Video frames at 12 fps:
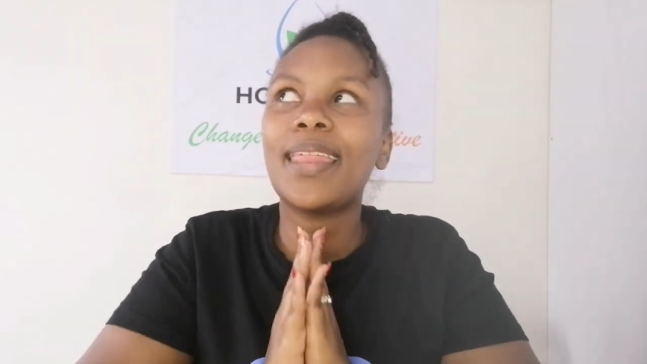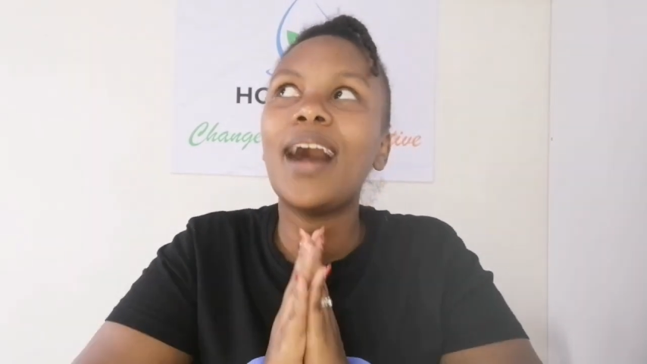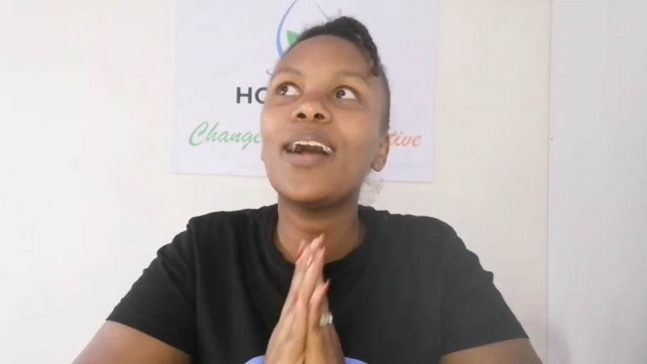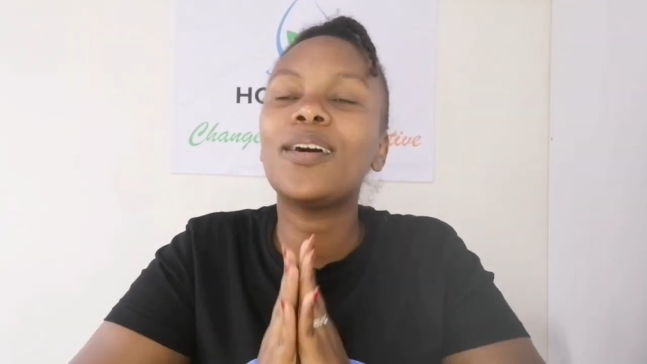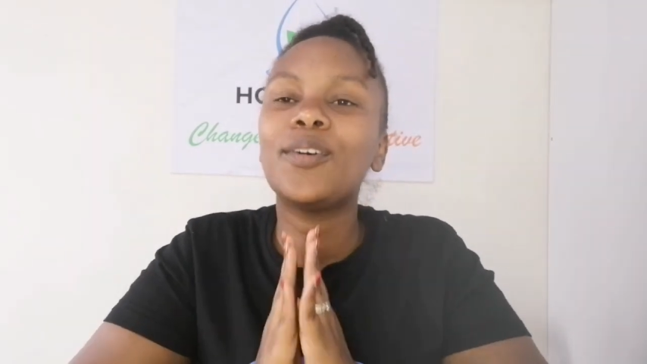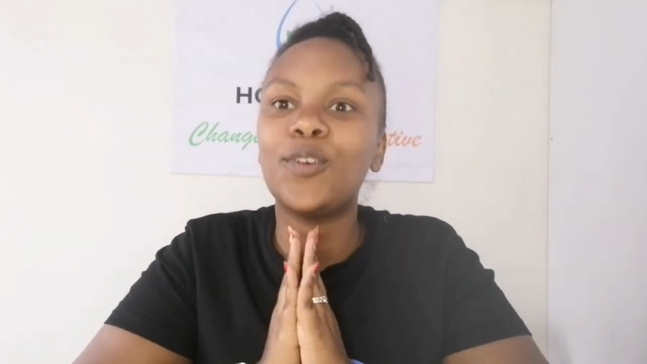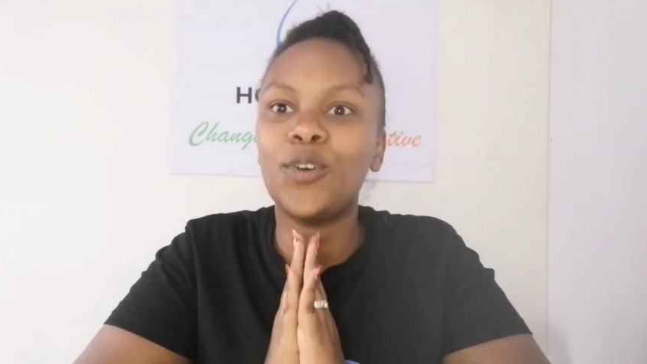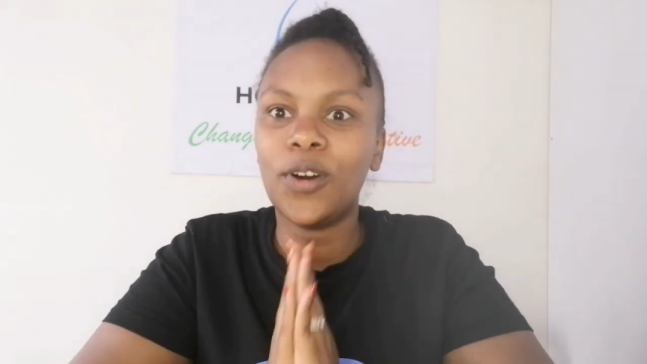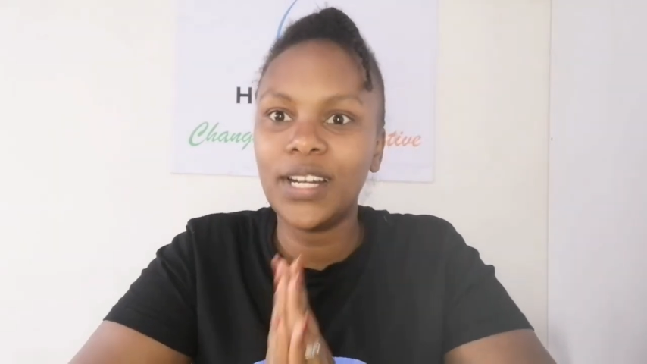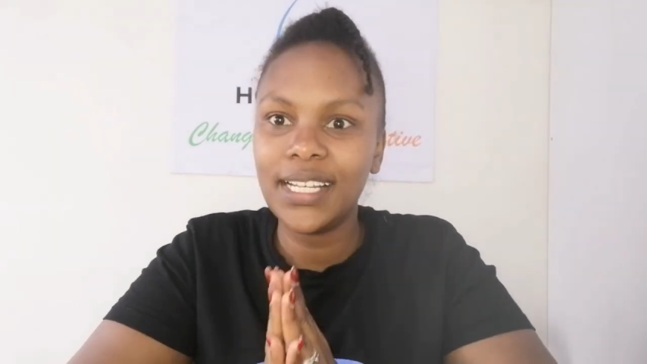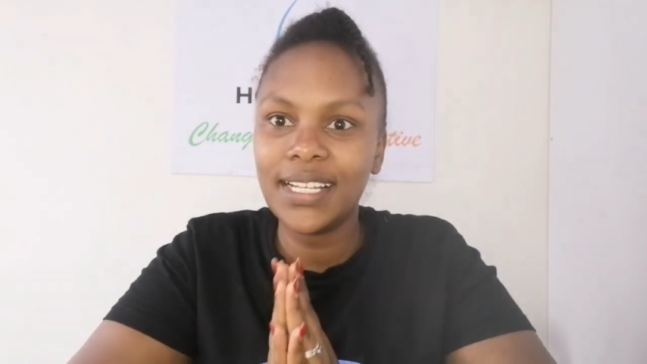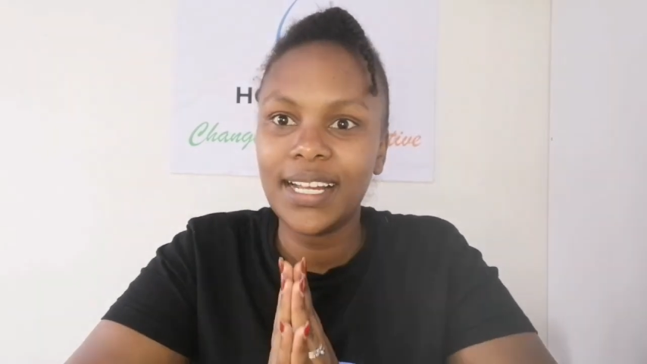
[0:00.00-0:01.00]
Thank
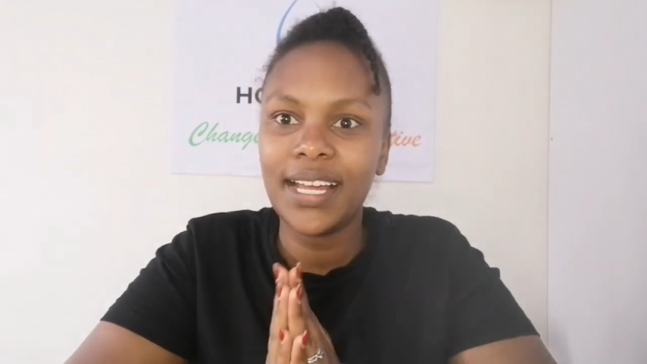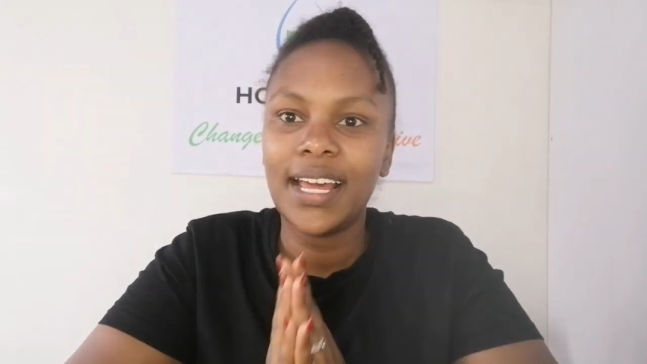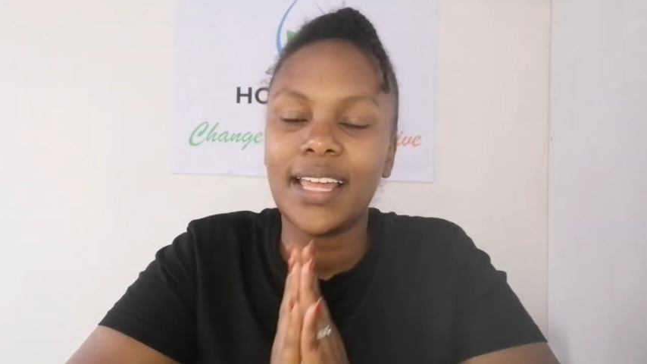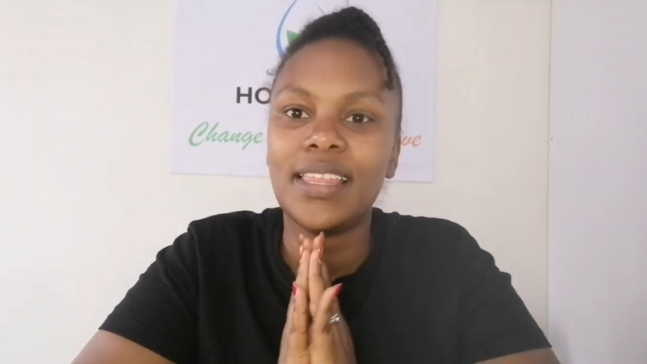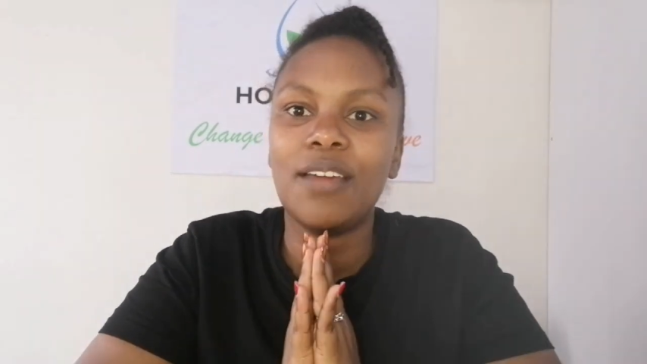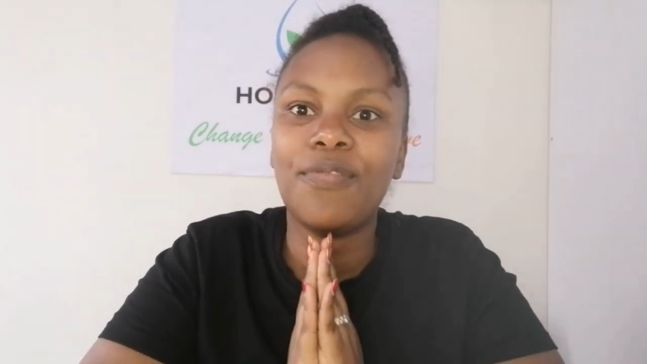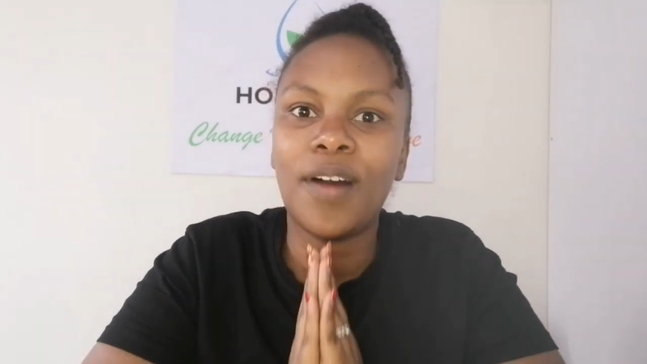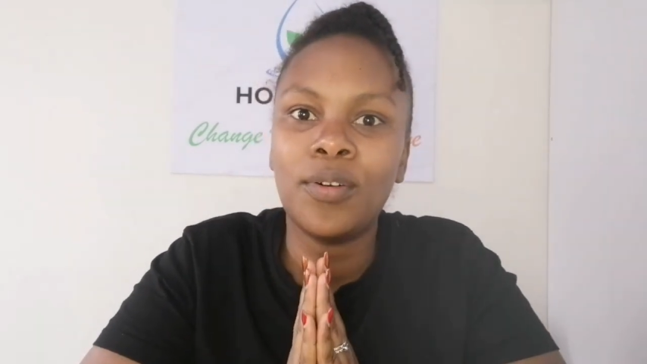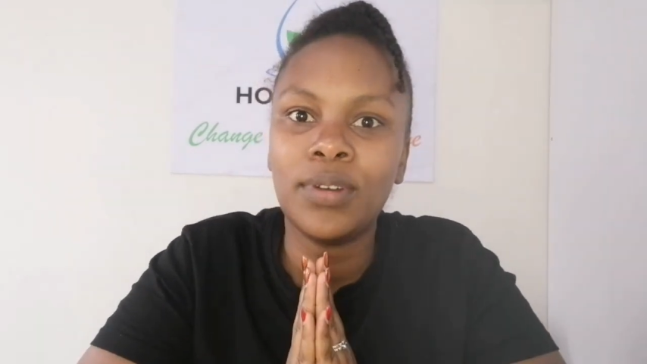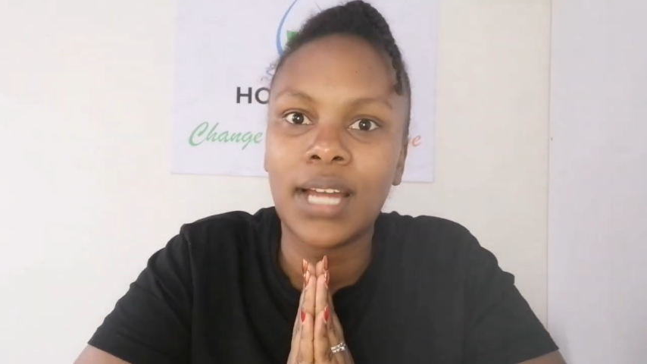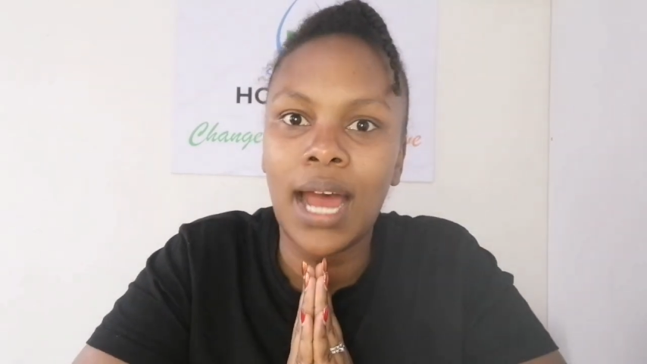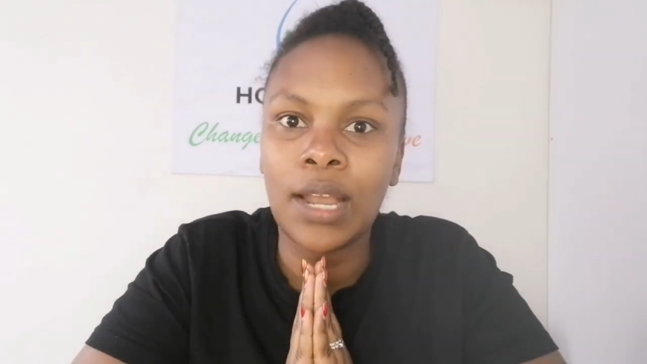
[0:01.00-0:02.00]
God they
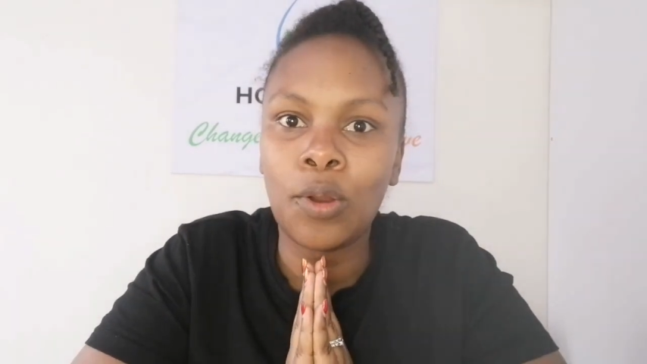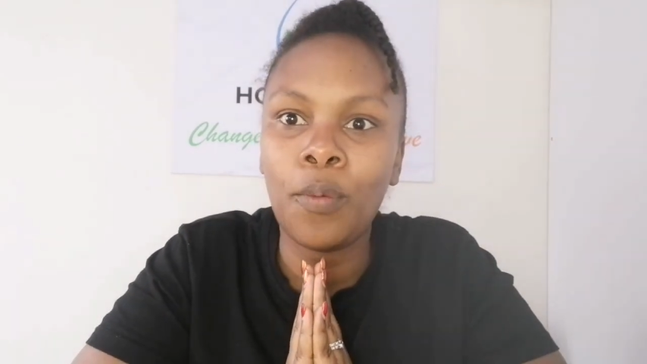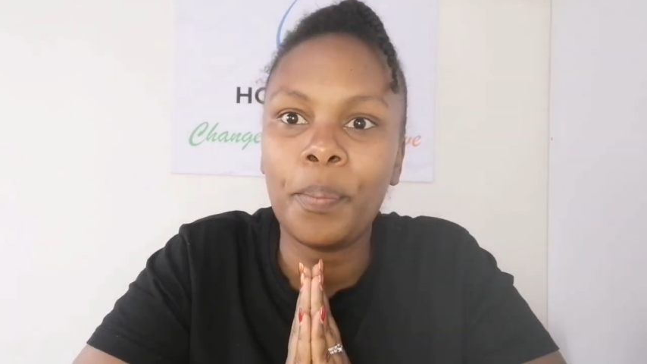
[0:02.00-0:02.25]
found an